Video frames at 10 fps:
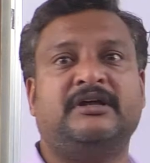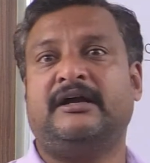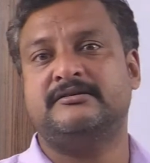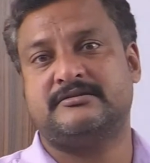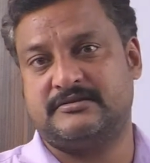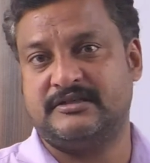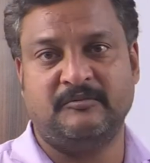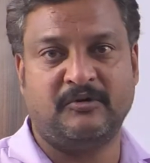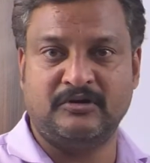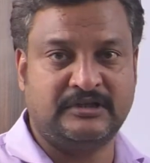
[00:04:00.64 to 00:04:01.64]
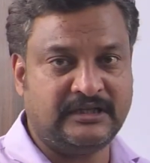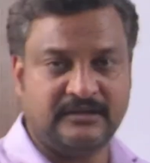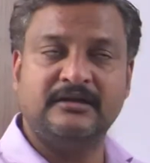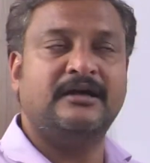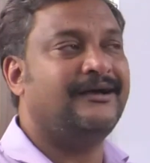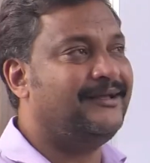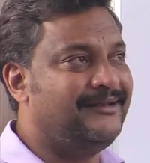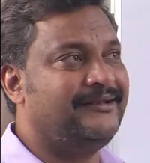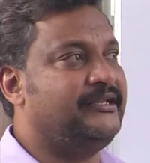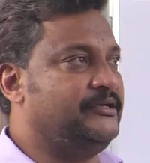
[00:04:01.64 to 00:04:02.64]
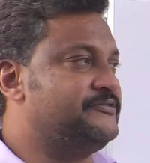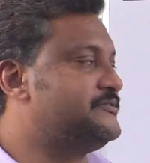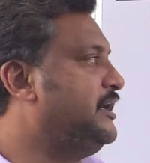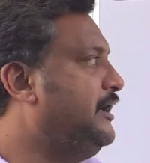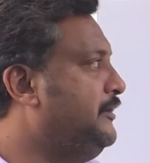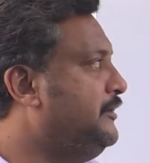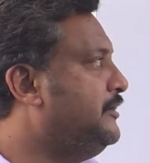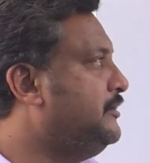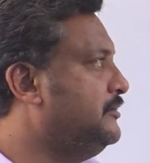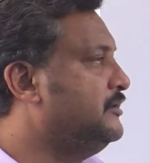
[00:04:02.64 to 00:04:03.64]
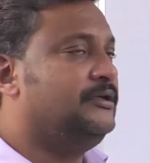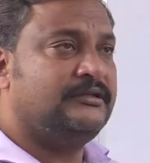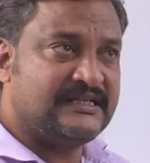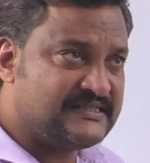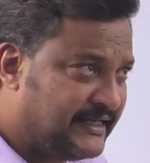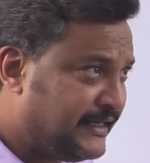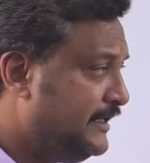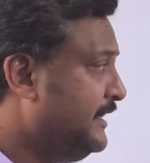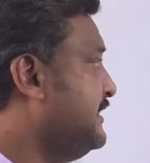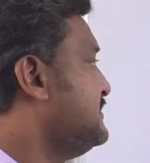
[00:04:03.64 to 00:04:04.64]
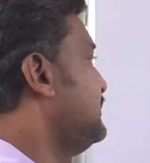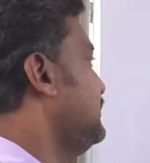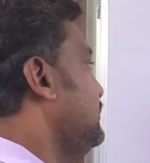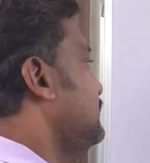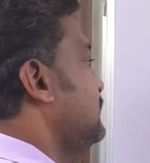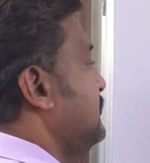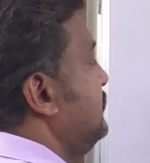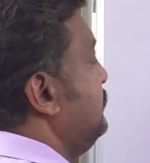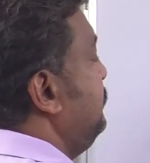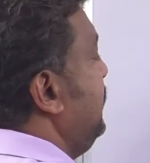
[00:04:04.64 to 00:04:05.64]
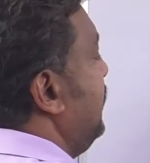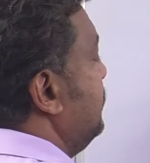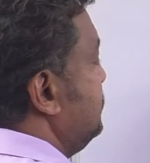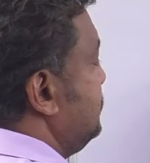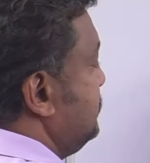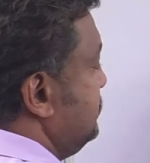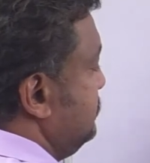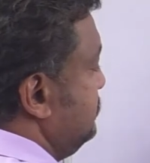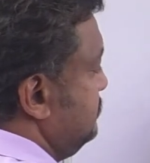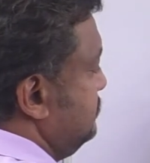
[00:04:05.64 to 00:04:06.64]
that is about the leaves. And the second is flowers.